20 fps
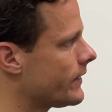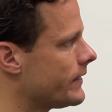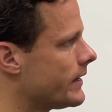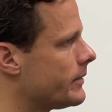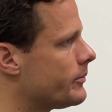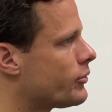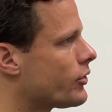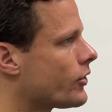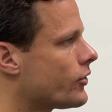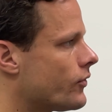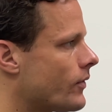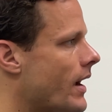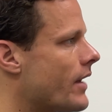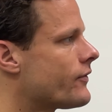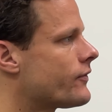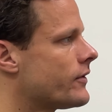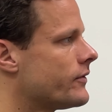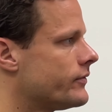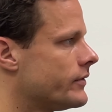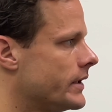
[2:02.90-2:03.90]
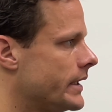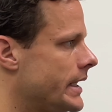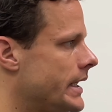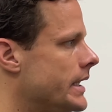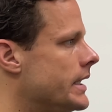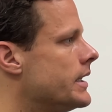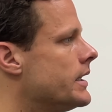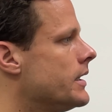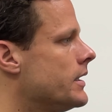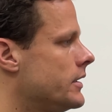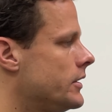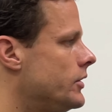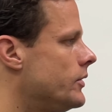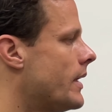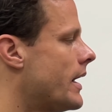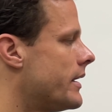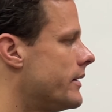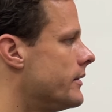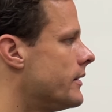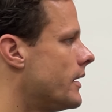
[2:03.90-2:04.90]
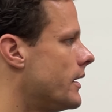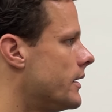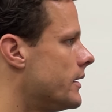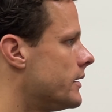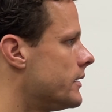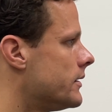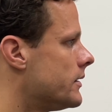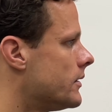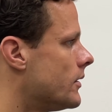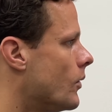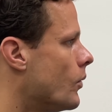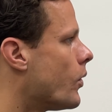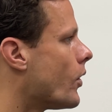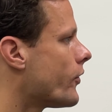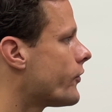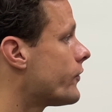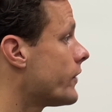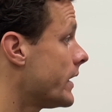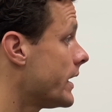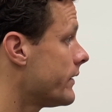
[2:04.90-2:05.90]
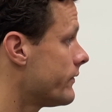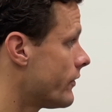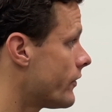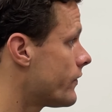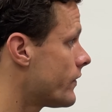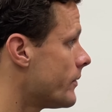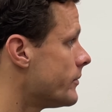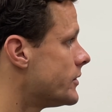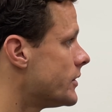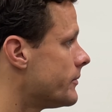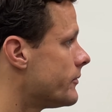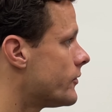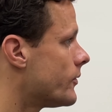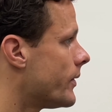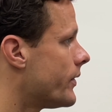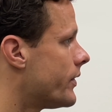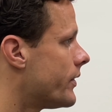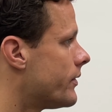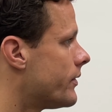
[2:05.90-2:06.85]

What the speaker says: that progressively you had a worsening of the symptoms with?